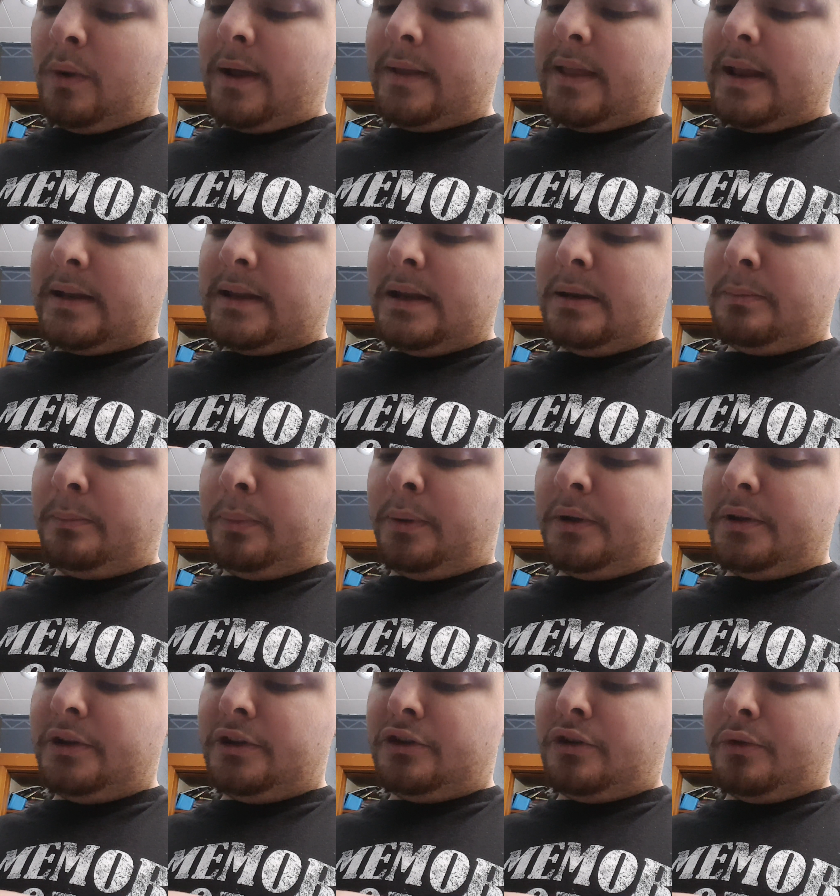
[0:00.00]
why they didn't
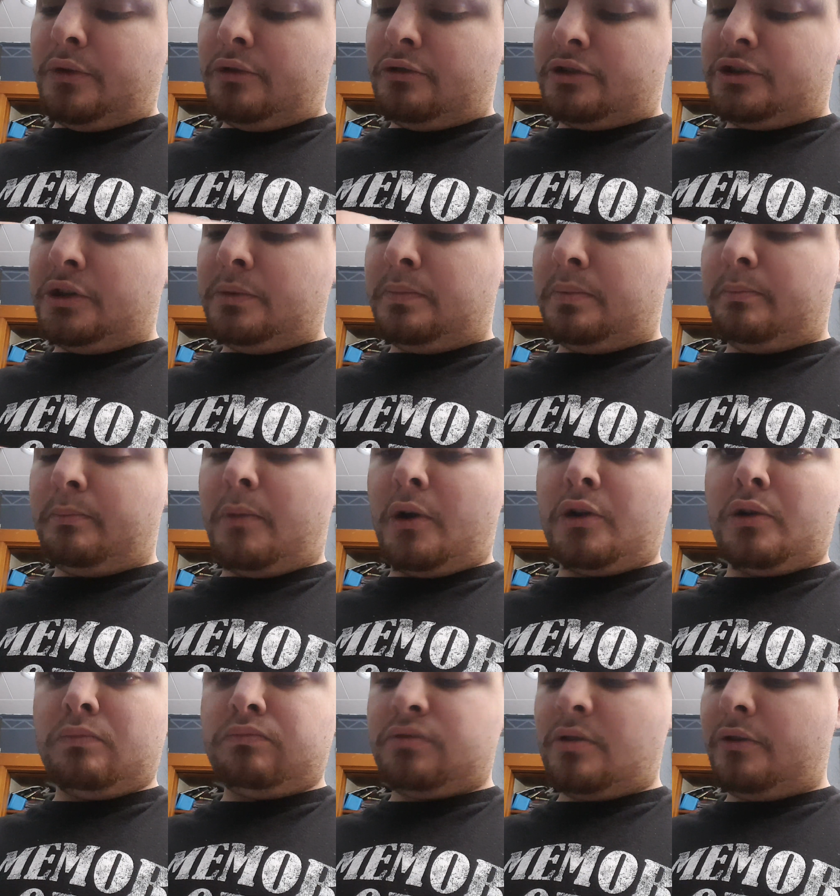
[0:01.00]
put, you know, your Super
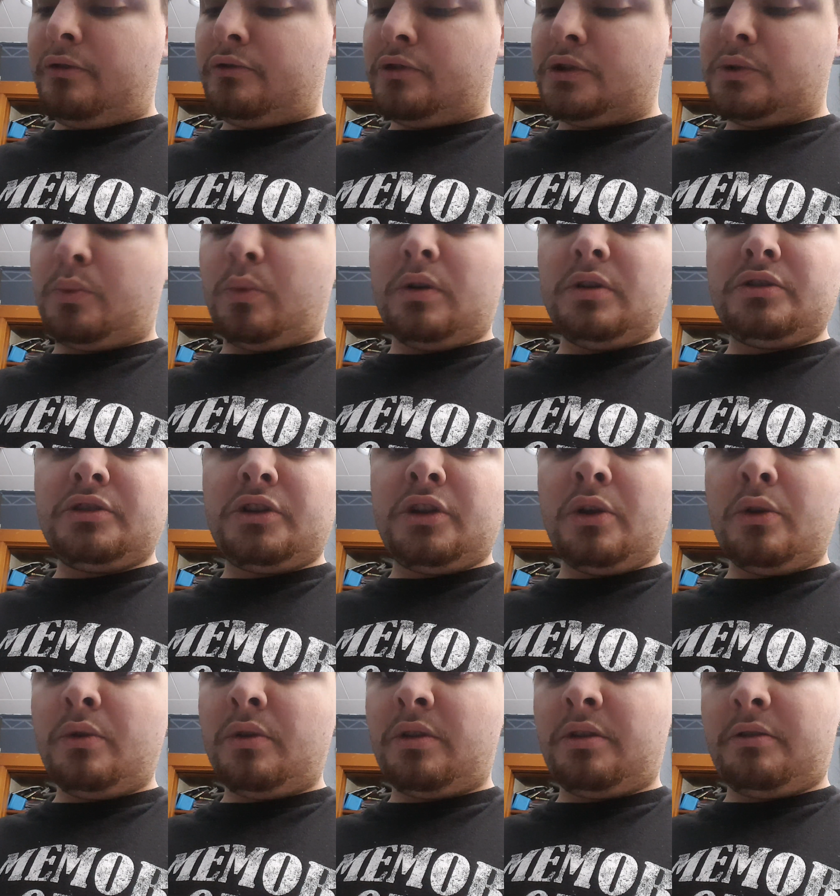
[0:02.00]
Mario Brothers 1,
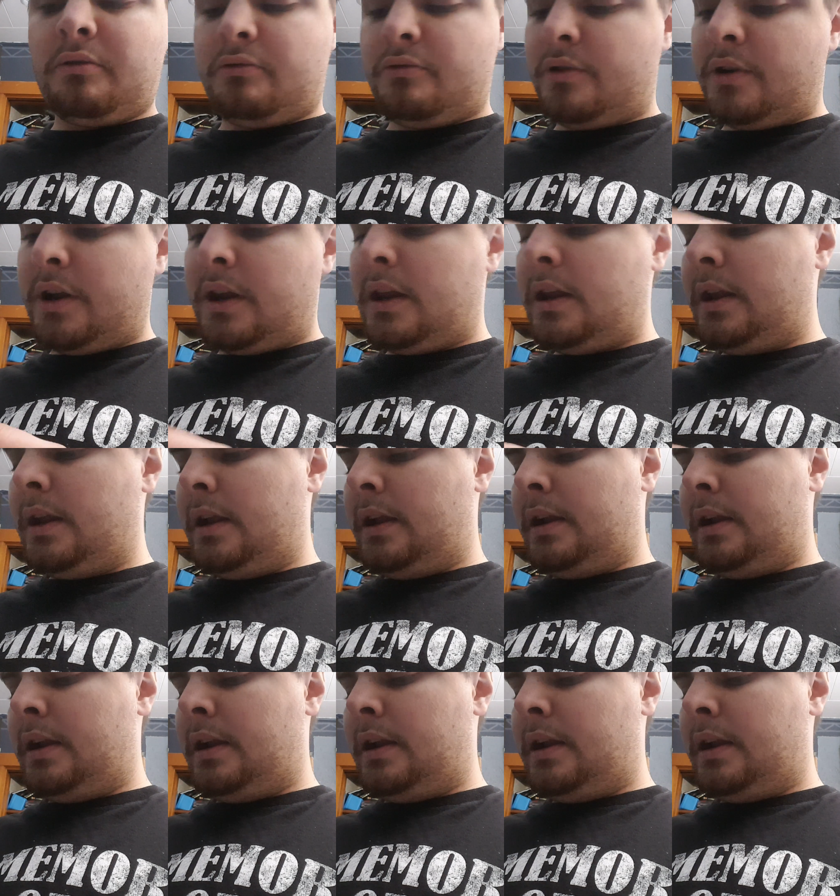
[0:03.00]
2, 3...